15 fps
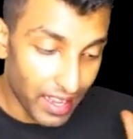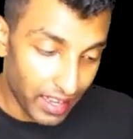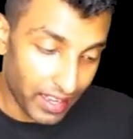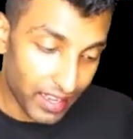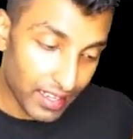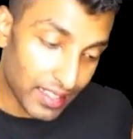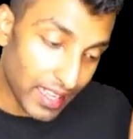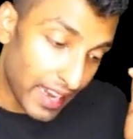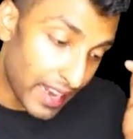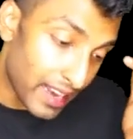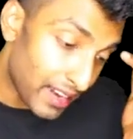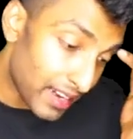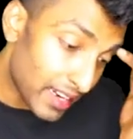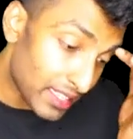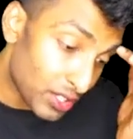Here the
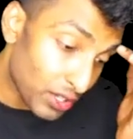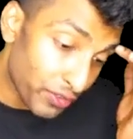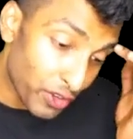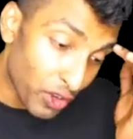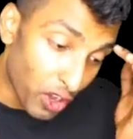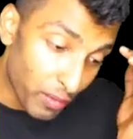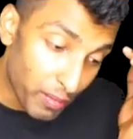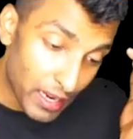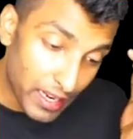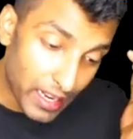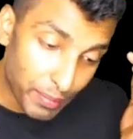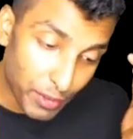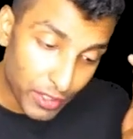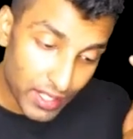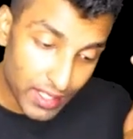interest of normal
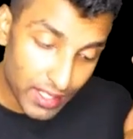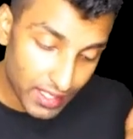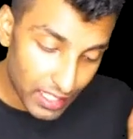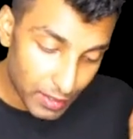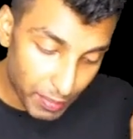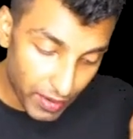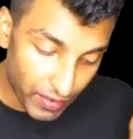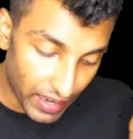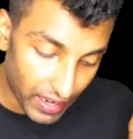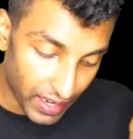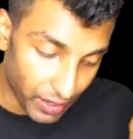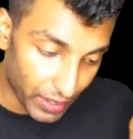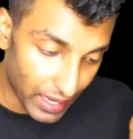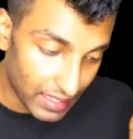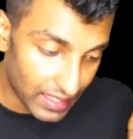depositors is
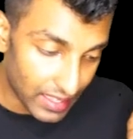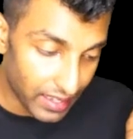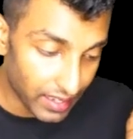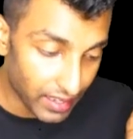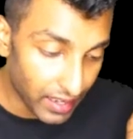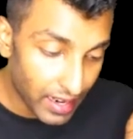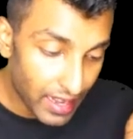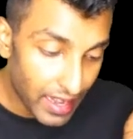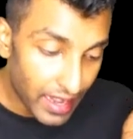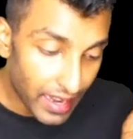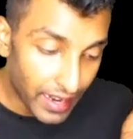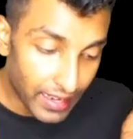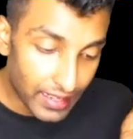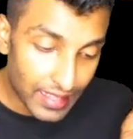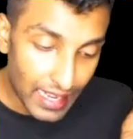prevented. You can see here
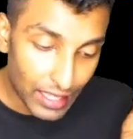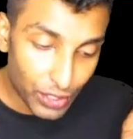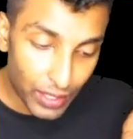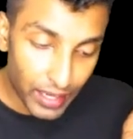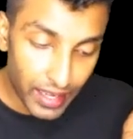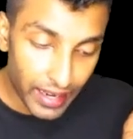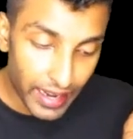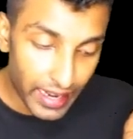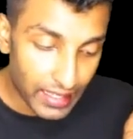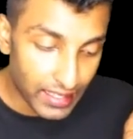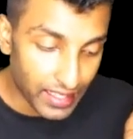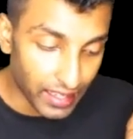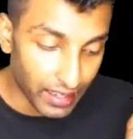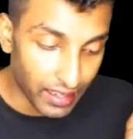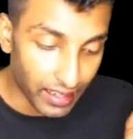it is actually a
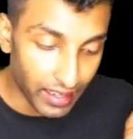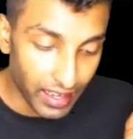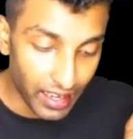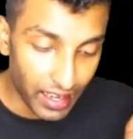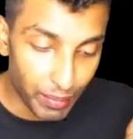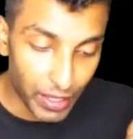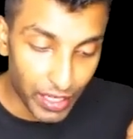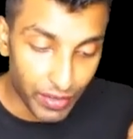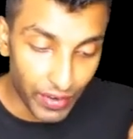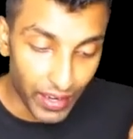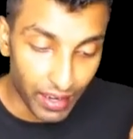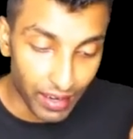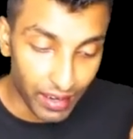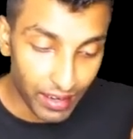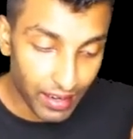hedging in
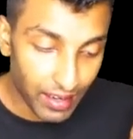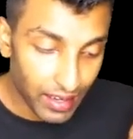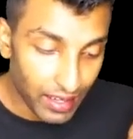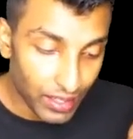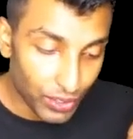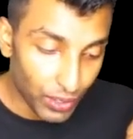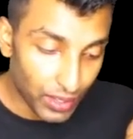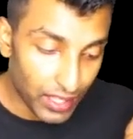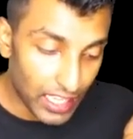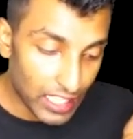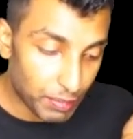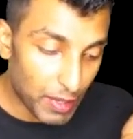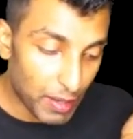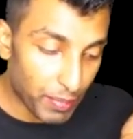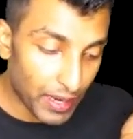between. So
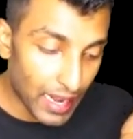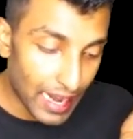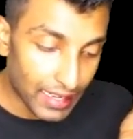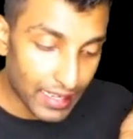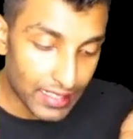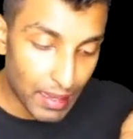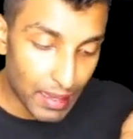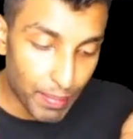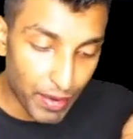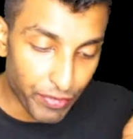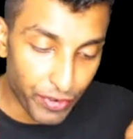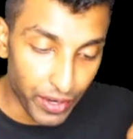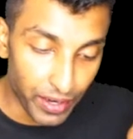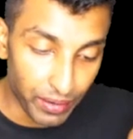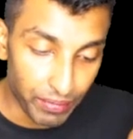these people act as a
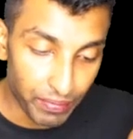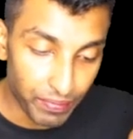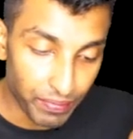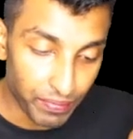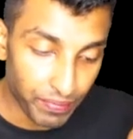buffer.